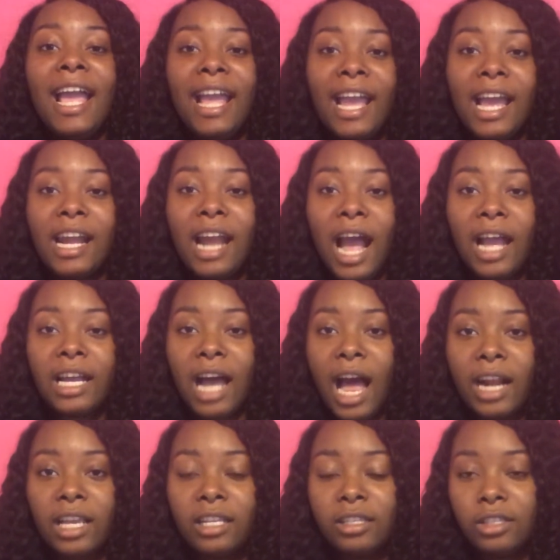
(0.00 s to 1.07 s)
And I
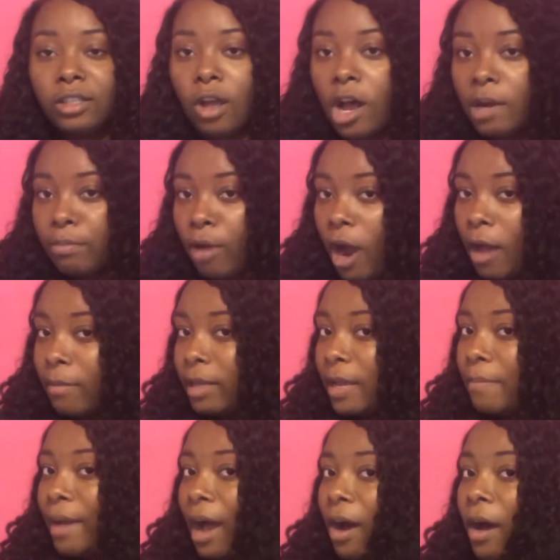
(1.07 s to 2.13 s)
got it installed probably
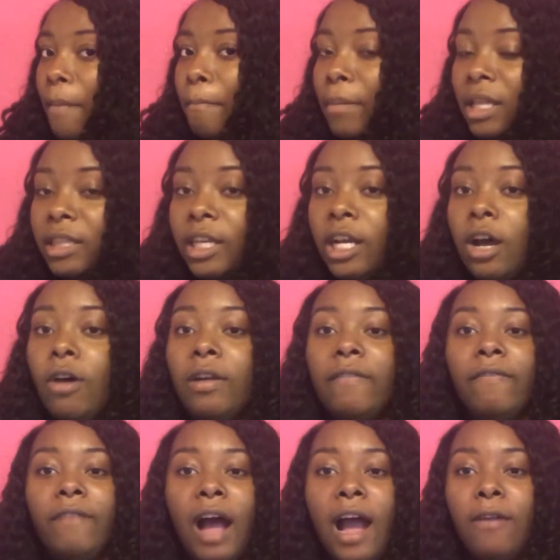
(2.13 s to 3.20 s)
about a month ago to
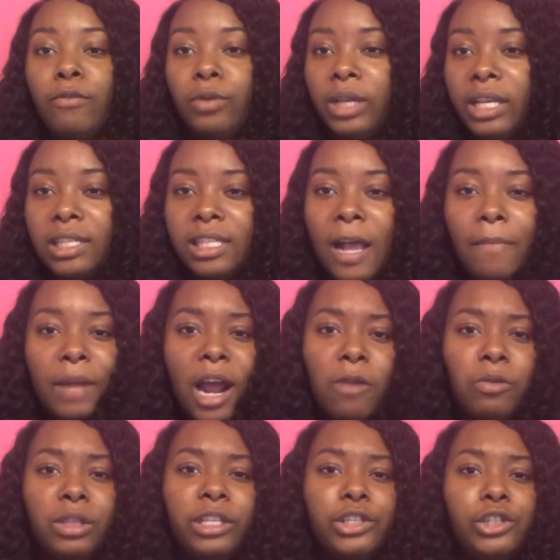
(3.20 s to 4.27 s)
5 weeks. I'm
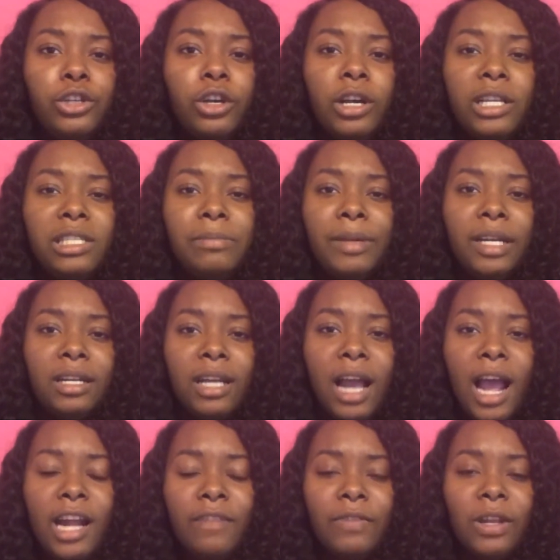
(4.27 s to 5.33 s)
not really sure. It's been
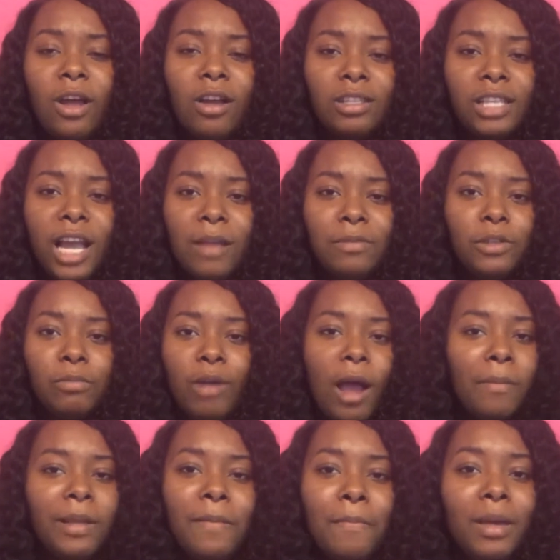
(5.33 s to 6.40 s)
kind of a long time, so
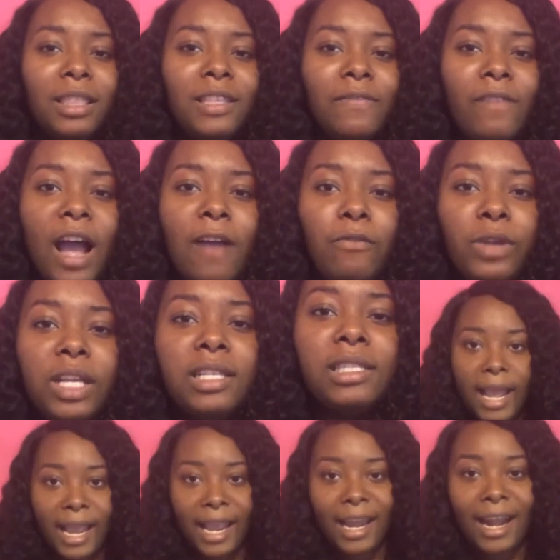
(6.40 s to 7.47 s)
probably a month to 5
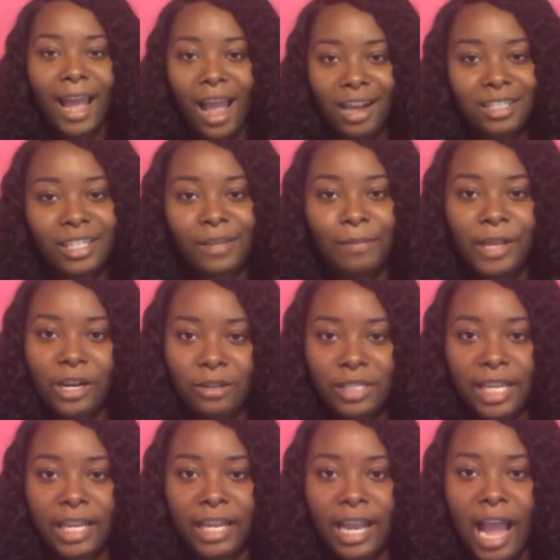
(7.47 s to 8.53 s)
weeks. And I actually plan on
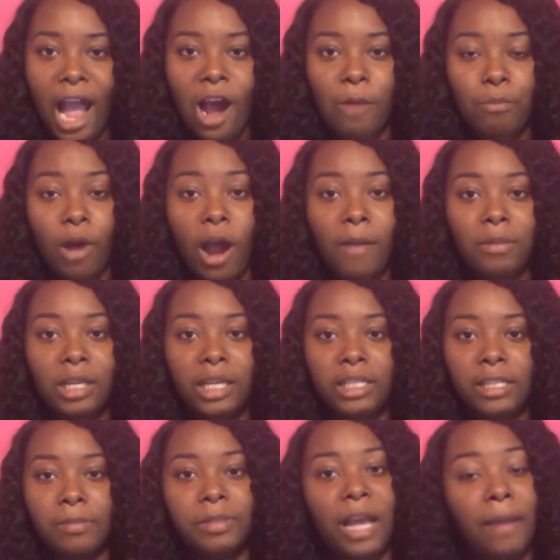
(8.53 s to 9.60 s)
taking it out probably
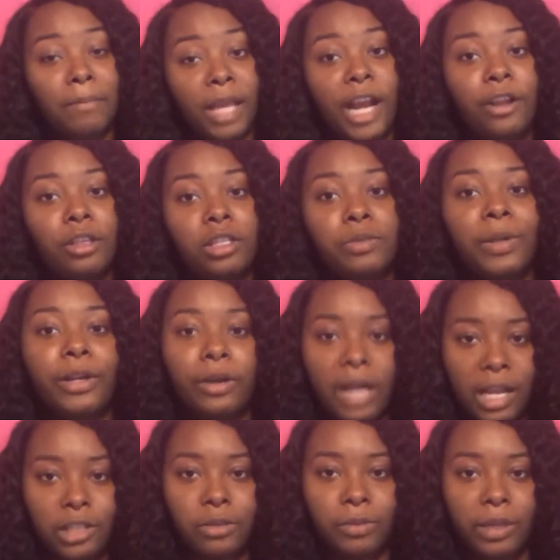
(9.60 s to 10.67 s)
sometime later this week or
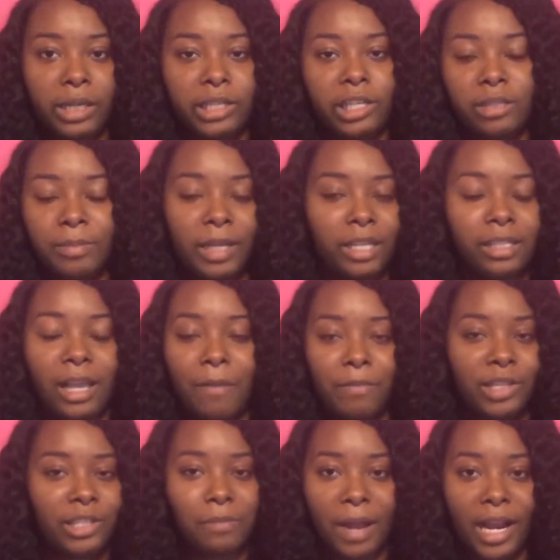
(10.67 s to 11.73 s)
next week, just because I
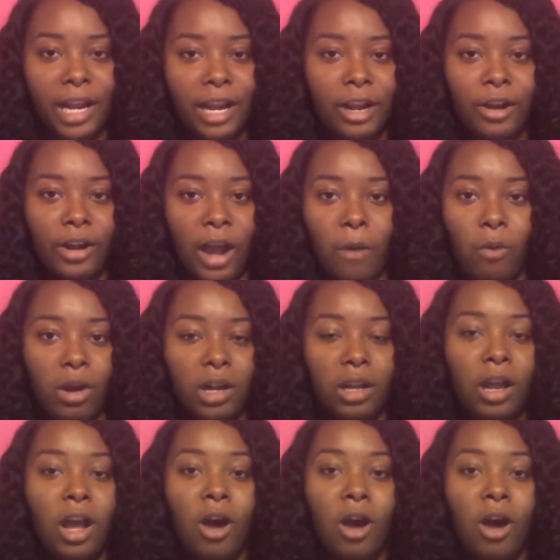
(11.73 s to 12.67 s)
miss my hair and I want to